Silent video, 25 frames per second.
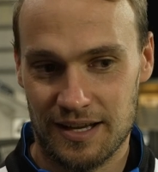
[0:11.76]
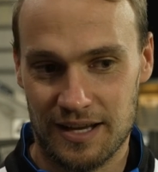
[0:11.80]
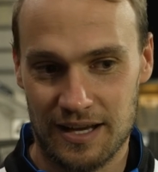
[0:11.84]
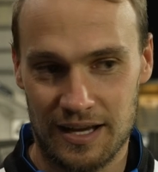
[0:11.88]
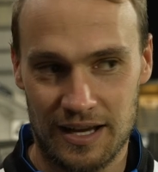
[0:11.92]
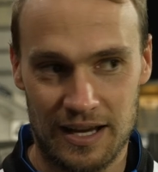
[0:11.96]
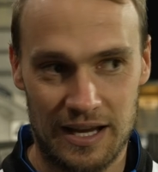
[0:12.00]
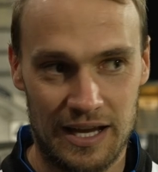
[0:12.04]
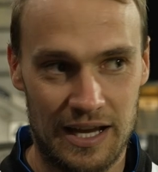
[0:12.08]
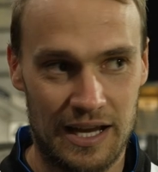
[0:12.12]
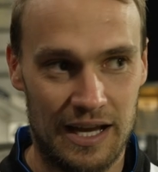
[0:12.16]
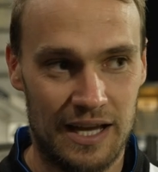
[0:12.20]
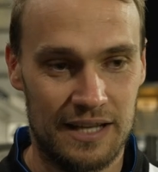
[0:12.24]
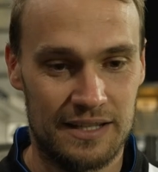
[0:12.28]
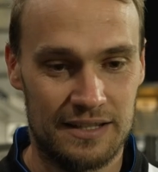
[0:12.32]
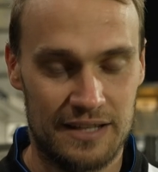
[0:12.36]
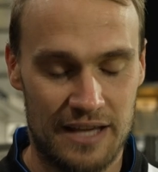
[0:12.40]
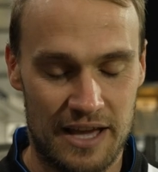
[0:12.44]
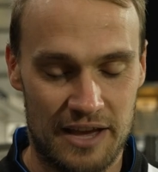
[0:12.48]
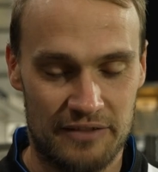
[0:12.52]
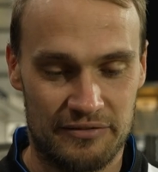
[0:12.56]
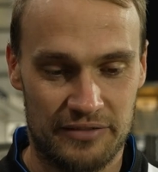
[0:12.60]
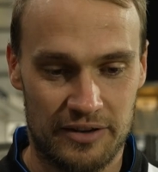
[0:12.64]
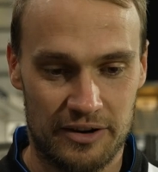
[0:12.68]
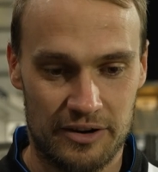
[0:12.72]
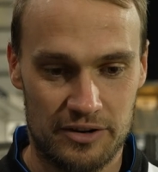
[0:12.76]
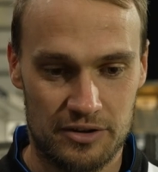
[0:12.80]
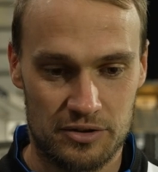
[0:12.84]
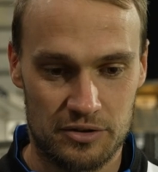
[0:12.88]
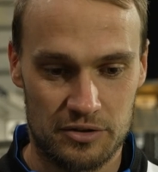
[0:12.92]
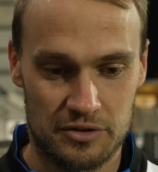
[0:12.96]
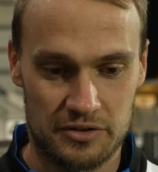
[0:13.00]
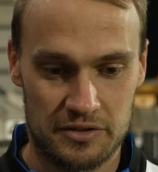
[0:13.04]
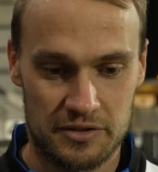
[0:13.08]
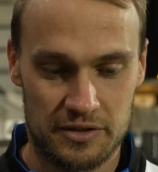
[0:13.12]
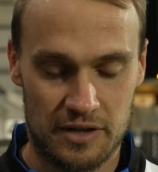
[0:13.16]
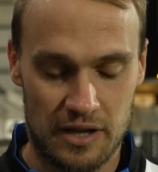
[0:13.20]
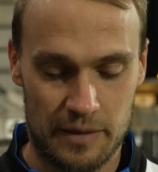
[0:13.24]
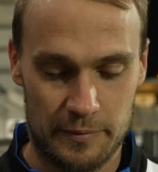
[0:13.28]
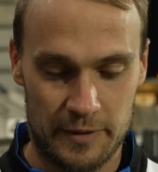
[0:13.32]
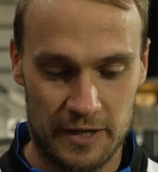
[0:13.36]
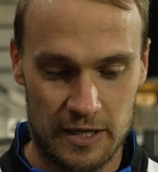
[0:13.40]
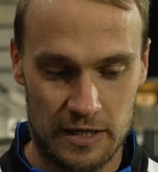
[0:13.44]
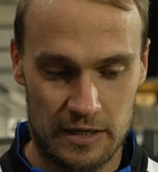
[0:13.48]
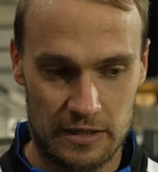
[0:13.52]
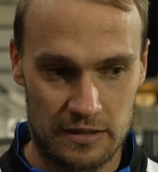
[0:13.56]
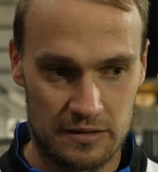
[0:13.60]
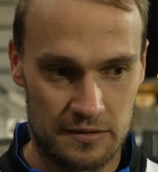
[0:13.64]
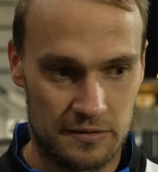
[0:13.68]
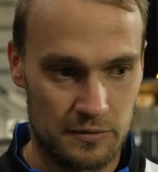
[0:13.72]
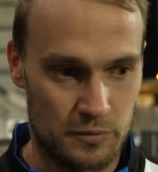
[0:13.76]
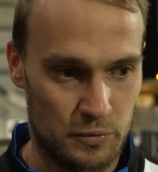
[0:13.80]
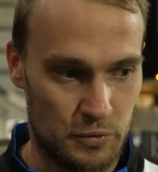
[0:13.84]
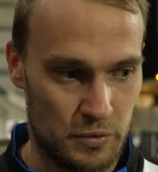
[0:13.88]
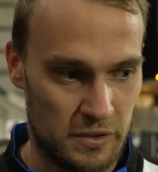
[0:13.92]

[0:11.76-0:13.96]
Uh, yeah, very good. I mean,